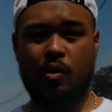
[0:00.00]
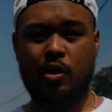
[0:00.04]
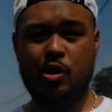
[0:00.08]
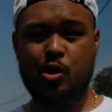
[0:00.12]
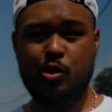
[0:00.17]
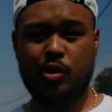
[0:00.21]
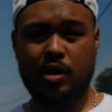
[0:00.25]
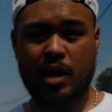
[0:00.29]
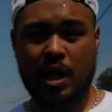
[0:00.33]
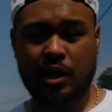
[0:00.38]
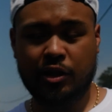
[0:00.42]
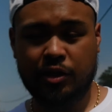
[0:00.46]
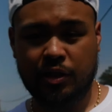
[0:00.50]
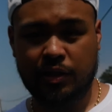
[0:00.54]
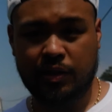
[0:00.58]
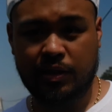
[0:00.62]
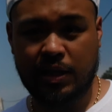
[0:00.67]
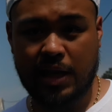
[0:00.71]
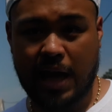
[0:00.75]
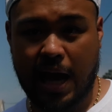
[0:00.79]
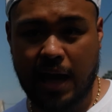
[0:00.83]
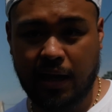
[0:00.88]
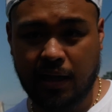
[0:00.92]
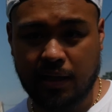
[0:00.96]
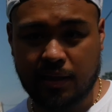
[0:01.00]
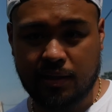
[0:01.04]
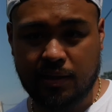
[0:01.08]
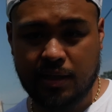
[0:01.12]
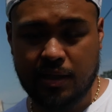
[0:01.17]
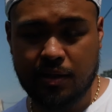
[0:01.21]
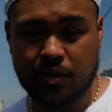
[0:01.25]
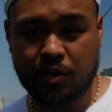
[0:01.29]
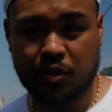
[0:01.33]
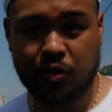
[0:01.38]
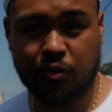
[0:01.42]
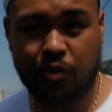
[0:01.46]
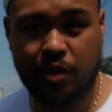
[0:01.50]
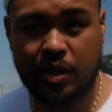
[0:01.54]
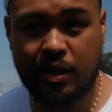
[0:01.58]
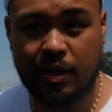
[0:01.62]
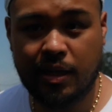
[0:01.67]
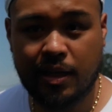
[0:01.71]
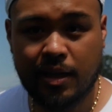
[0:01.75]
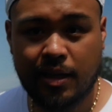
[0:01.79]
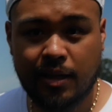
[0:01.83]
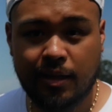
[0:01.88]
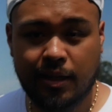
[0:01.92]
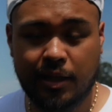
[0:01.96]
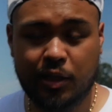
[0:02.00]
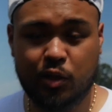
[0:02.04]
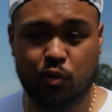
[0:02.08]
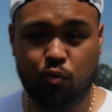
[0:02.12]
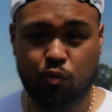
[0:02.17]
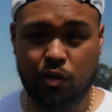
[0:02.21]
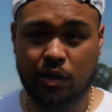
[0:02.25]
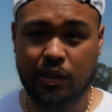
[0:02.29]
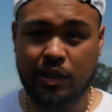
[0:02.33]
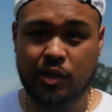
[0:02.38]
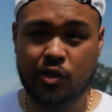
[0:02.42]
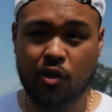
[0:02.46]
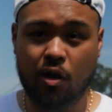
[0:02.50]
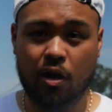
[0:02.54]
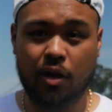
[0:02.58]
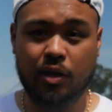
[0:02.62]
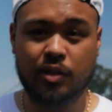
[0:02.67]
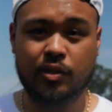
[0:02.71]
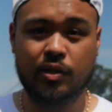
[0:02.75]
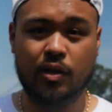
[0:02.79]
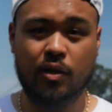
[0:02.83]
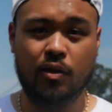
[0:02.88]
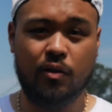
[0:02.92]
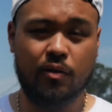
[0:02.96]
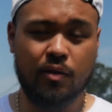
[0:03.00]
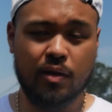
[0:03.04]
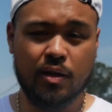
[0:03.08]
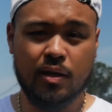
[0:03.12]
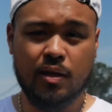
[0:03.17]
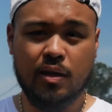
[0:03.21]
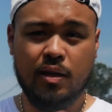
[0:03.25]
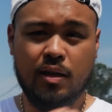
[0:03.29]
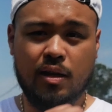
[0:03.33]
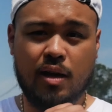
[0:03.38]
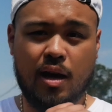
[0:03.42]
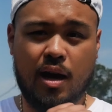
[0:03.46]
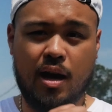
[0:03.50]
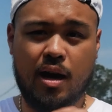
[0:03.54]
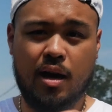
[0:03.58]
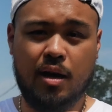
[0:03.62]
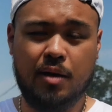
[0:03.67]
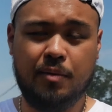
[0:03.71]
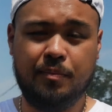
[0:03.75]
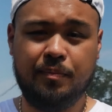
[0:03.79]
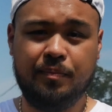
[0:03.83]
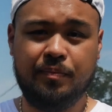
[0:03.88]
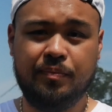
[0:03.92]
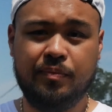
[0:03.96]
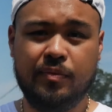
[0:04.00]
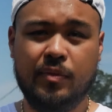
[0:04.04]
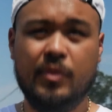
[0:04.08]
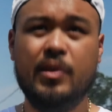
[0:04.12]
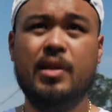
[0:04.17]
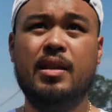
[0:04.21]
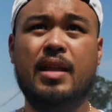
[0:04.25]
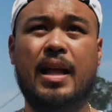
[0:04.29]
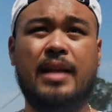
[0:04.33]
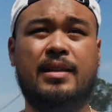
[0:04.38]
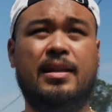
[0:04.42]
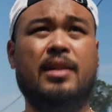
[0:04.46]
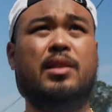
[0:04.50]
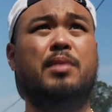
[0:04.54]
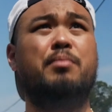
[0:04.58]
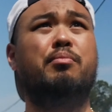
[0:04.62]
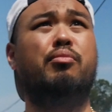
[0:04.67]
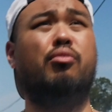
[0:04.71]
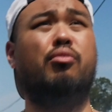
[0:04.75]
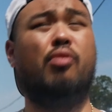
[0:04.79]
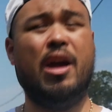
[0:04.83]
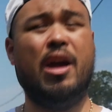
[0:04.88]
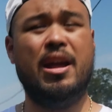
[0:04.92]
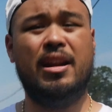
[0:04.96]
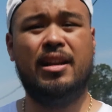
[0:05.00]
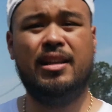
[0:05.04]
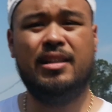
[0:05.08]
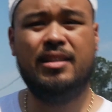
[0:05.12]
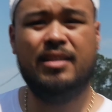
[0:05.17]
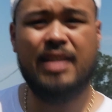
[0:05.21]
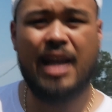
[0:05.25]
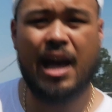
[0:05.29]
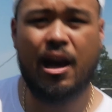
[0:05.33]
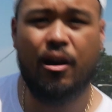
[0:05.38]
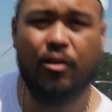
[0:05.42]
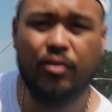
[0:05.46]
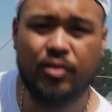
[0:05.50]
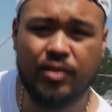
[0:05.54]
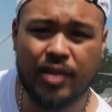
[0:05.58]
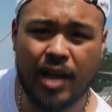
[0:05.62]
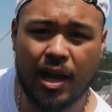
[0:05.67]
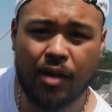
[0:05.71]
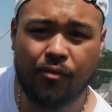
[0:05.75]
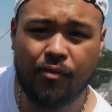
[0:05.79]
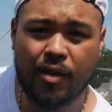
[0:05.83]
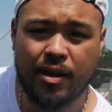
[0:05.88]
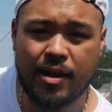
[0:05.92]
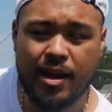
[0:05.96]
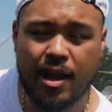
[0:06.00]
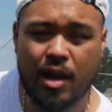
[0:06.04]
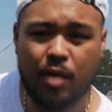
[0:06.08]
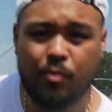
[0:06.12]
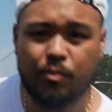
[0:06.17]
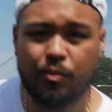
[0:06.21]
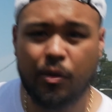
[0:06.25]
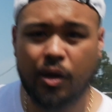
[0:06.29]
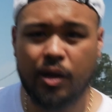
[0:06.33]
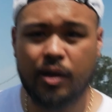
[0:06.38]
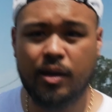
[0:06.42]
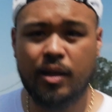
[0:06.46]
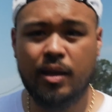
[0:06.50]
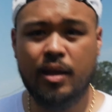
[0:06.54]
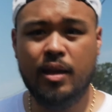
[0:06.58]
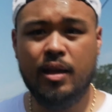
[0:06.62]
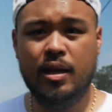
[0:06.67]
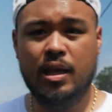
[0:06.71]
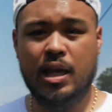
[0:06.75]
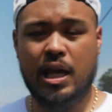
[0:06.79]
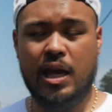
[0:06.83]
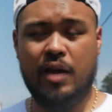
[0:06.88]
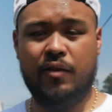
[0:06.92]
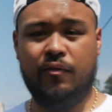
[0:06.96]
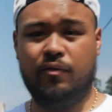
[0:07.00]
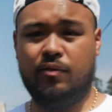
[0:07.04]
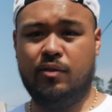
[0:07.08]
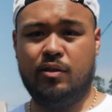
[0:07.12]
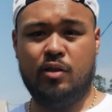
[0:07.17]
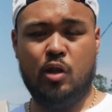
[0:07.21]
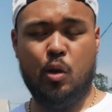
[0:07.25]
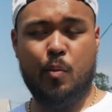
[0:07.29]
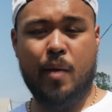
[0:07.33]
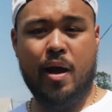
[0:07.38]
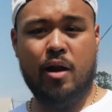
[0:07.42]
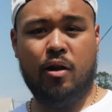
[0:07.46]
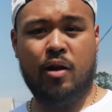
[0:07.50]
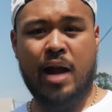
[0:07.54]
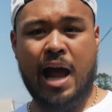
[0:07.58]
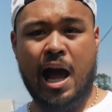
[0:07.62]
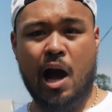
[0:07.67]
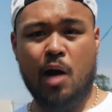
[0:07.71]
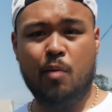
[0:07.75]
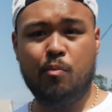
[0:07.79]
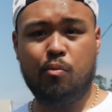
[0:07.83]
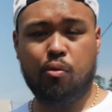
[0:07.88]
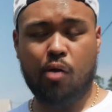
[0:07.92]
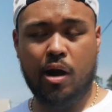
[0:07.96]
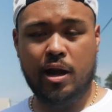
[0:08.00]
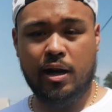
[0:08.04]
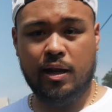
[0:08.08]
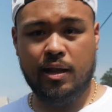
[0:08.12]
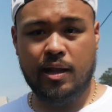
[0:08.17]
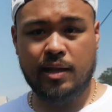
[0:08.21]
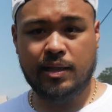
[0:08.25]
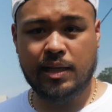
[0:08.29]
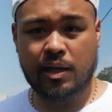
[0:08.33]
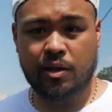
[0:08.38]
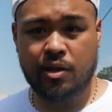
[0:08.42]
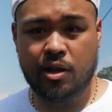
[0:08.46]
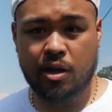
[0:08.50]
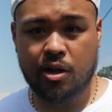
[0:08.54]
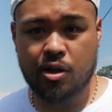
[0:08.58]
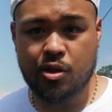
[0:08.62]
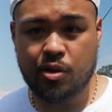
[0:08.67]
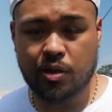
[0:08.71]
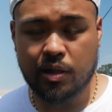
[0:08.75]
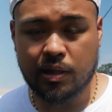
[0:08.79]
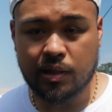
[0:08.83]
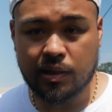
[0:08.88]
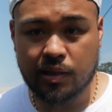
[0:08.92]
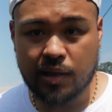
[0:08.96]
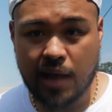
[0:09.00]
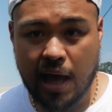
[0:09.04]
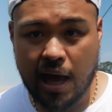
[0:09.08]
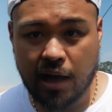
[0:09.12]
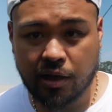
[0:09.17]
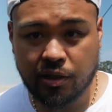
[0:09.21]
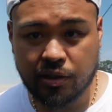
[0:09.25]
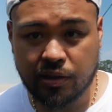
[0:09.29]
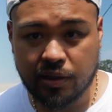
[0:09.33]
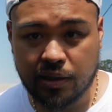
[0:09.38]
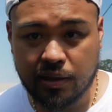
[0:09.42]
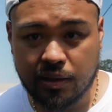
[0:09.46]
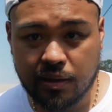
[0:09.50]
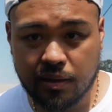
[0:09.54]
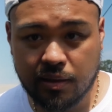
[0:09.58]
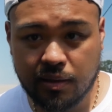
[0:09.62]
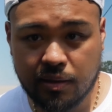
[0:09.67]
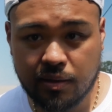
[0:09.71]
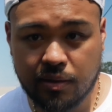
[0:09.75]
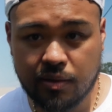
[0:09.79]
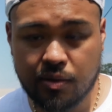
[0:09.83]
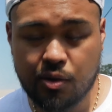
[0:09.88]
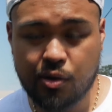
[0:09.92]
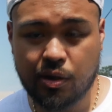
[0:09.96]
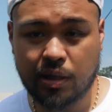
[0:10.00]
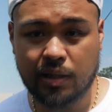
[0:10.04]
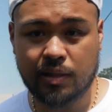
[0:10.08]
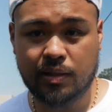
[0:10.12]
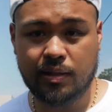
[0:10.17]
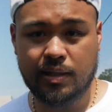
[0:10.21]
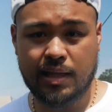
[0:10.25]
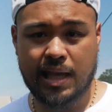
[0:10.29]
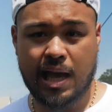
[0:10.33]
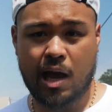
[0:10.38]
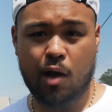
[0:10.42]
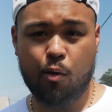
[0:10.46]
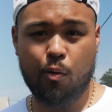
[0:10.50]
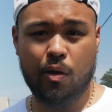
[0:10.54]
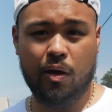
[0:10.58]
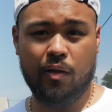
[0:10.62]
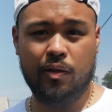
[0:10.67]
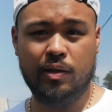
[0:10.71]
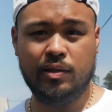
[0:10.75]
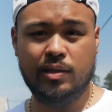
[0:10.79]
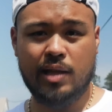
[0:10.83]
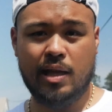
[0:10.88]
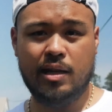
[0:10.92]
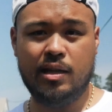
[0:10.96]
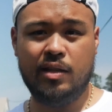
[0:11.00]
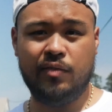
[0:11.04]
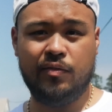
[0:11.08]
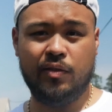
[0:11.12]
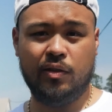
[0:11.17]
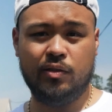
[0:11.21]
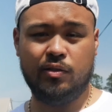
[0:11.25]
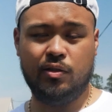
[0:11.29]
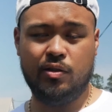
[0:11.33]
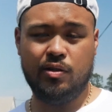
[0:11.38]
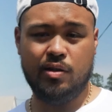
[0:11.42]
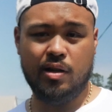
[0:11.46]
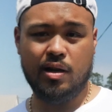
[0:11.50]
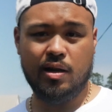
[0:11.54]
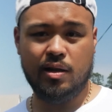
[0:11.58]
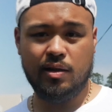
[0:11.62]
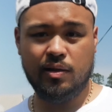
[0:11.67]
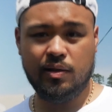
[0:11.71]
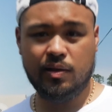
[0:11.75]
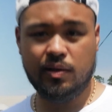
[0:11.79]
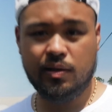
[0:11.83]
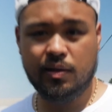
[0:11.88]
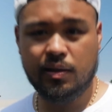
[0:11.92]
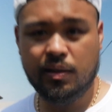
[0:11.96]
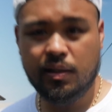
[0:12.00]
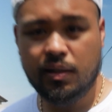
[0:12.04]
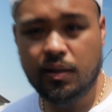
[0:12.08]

And you can actually see, I can see in the screen, it's really dark. So it's not the brightest outside right now, but no matter how bright it is out here, you can see how well this ND filter does.